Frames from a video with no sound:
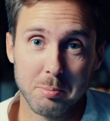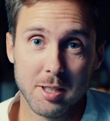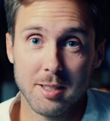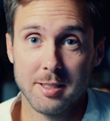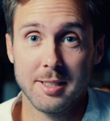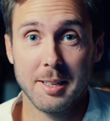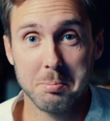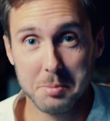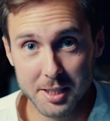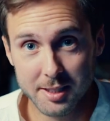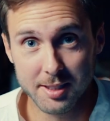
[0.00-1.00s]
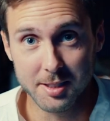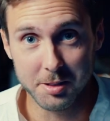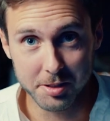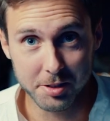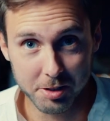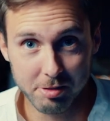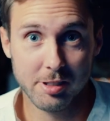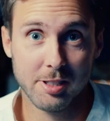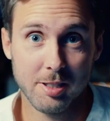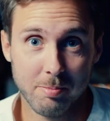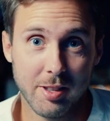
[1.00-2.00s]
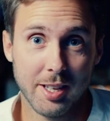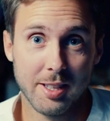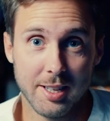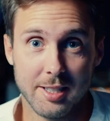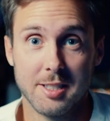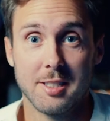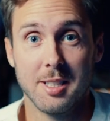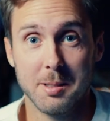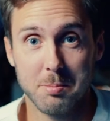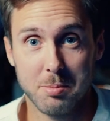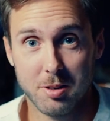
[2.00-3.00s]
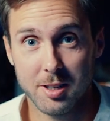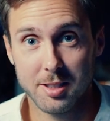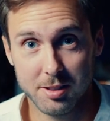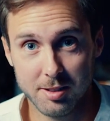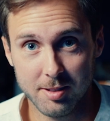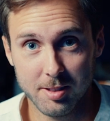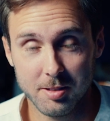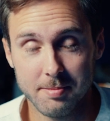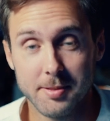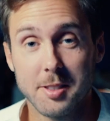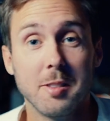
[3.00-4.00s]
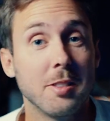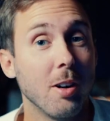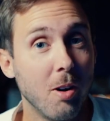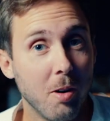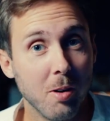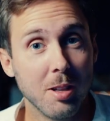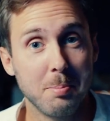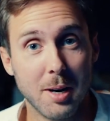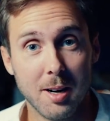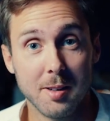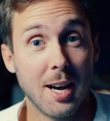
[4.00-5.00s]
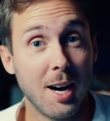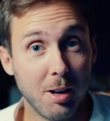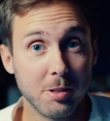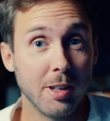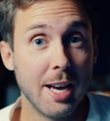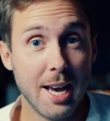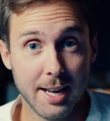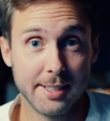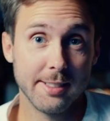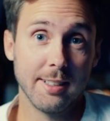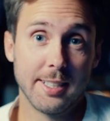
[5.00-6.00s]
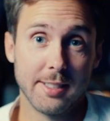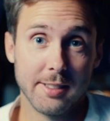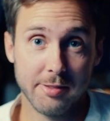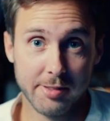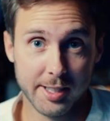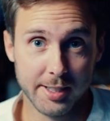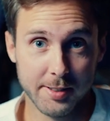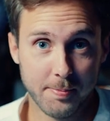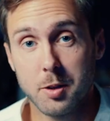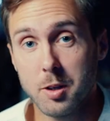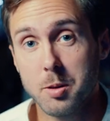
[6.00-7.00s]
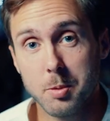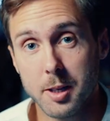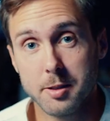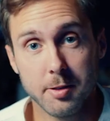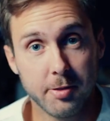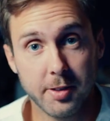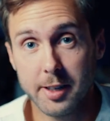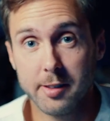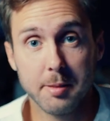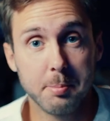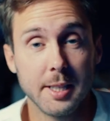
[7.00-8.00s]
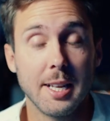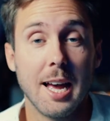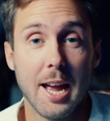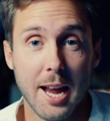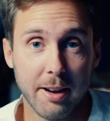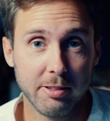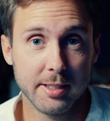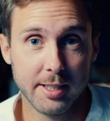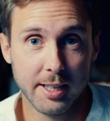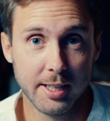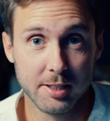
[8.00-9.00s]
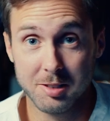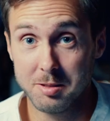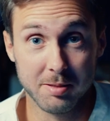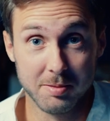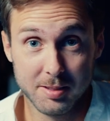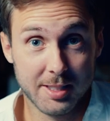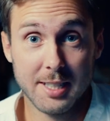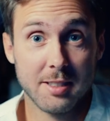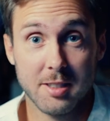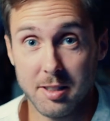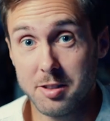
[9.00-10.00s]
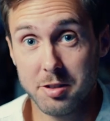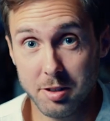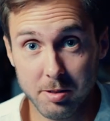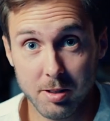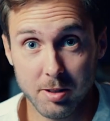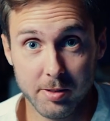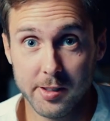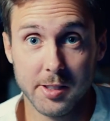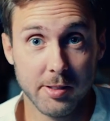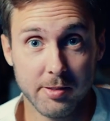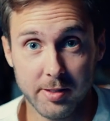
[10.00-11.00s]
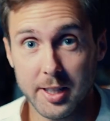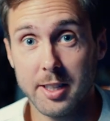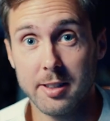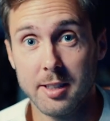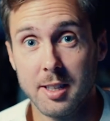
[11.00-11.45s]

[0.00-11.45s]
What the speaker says: because that means that you're doing something that is important to you. So it's all about how you're handling the fear. Do what you fear a bit every day to get control over your fear.